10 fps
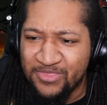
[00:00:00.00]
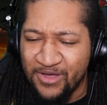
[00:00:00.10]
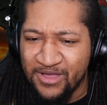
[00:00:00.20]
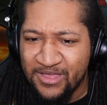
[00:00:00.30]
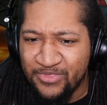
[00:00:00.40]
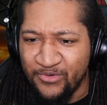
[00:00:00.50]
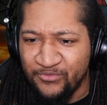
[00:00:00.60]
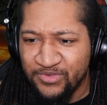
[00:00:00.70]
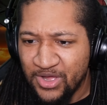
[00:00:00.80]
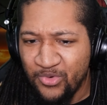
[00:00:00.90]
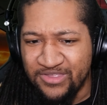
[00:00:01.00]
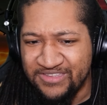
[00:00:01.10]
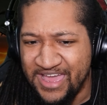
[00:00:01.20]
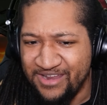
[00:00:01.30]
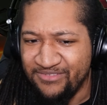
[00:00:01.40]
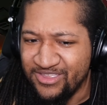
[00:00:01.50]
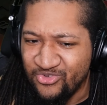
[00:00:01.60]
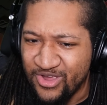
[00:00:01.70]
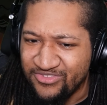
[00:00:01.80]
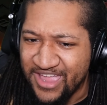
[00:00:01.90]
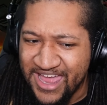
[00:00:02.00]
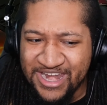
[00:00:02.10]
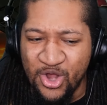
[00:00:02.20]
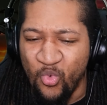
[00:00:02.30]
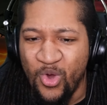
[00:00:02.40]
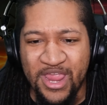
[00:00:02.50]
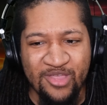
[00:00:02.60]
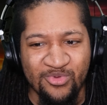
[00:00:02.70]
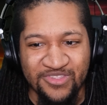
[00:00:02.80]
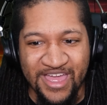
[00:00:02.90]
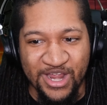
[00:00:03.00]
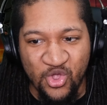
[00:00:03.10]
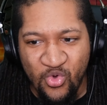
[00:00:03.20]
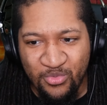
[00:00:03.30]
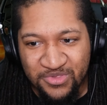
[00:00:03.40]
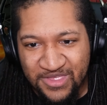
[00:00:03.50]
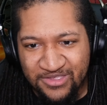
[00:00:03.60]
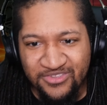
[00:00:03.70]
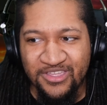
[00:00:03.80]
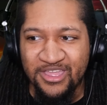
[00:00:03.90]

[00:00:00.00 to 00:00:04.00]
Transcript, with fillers: The the flow is kind of interesting. I didn't know where he was kind of going with this.